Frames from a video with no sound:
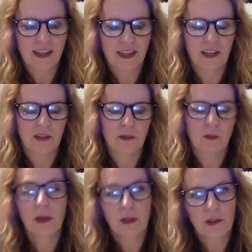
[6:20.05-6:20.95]
And
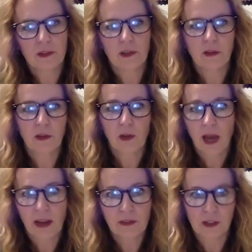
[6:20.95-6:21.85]
well, if you
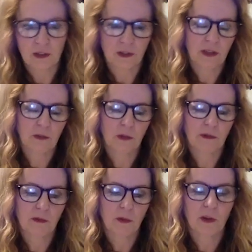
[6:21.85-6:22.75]
have to,
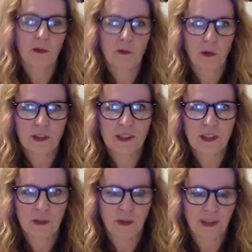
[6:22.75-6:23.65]
you're forced
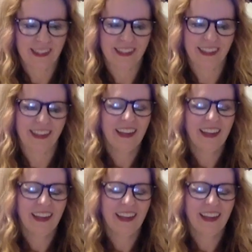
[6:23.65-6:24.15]
to, basically.